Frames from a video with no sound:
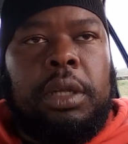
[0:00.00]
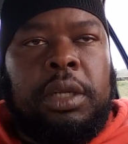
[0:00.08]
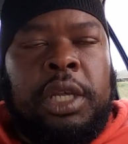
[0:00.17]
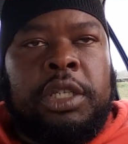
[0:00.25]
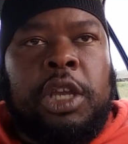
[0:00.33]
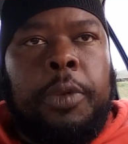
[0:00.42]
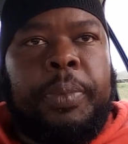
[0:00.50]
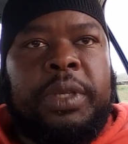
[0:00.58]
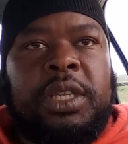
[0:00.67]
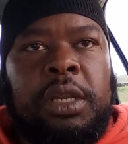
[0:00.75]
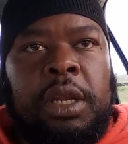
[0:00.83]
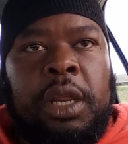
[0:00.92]

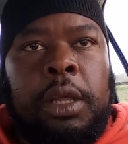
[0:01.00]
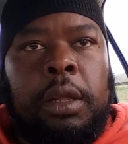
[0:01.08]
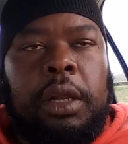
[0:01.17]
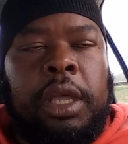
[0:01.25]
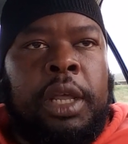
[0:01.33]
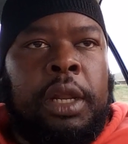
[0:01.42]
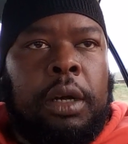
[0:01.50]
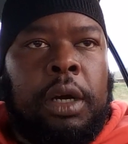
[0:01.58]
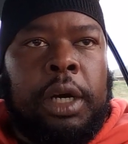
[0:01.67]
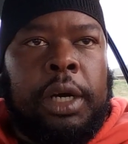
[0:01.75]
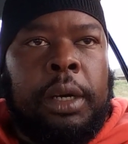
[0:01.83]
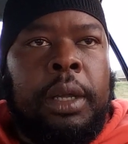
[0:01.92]
interpreting him,
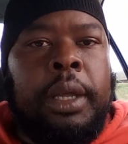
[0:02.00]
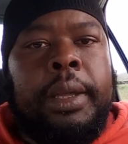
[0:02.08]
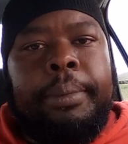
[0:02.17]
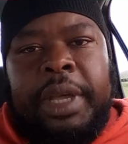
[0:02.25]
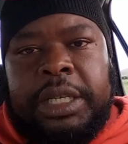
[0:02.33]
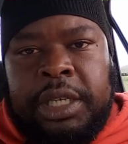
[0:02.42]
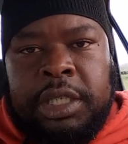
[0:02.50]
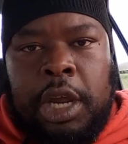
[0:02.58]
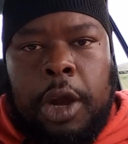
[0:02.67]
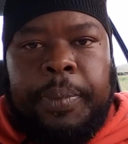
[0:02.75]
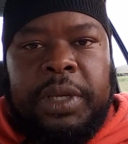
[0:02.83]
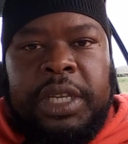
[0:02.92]

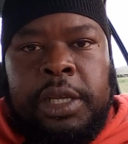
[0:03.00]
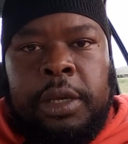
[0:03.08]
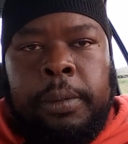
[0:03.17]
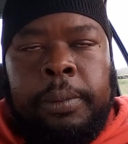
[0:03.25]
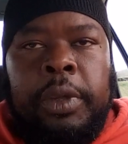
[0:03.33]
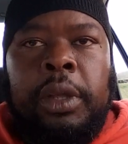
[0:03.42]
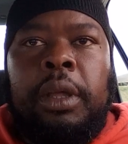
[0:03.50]
misinterpret him